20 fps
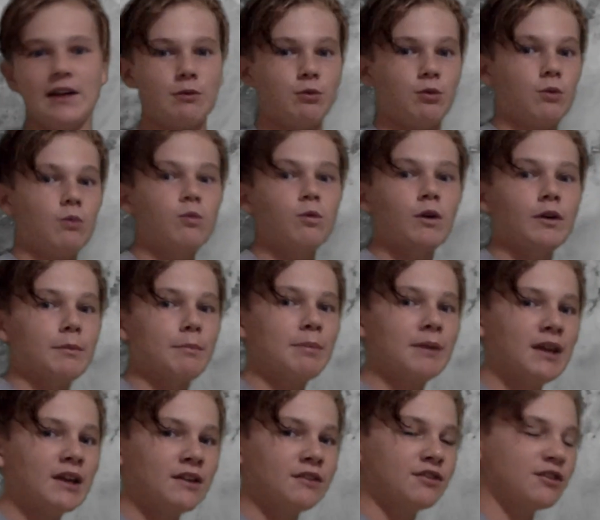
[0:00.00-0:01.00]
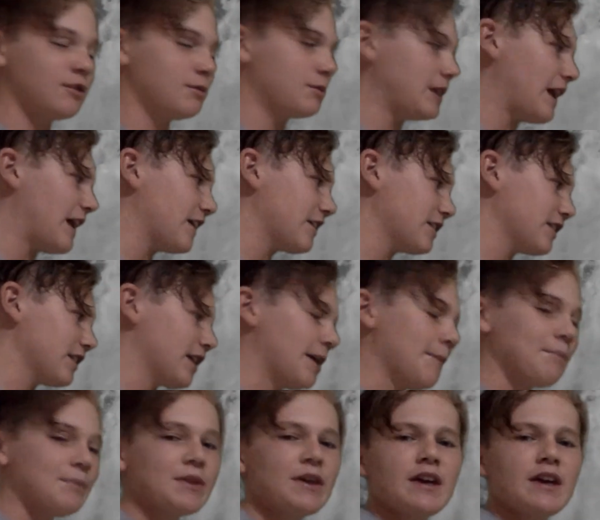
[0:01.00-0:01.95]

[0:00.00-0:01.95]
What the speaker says: or what appears to be annular.